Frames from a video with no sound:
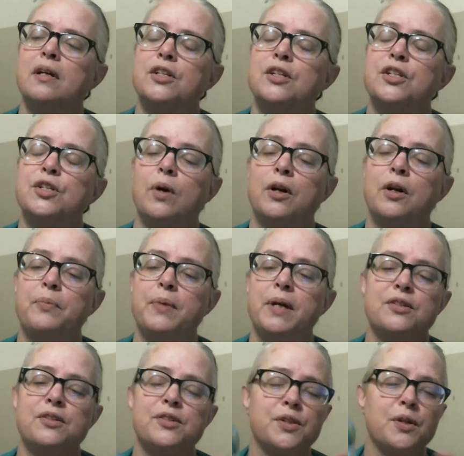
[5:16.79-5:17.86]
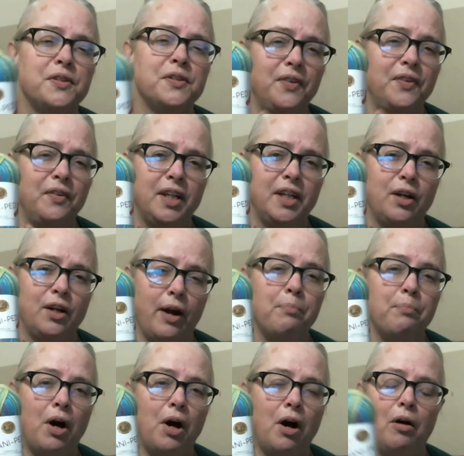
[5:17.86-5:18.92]
200 meters, so it's a 50-gram
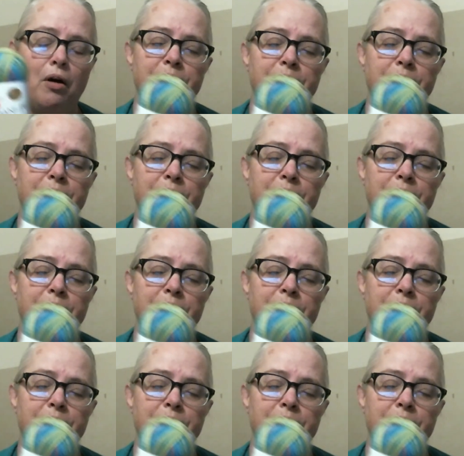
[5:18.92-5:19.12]
ball.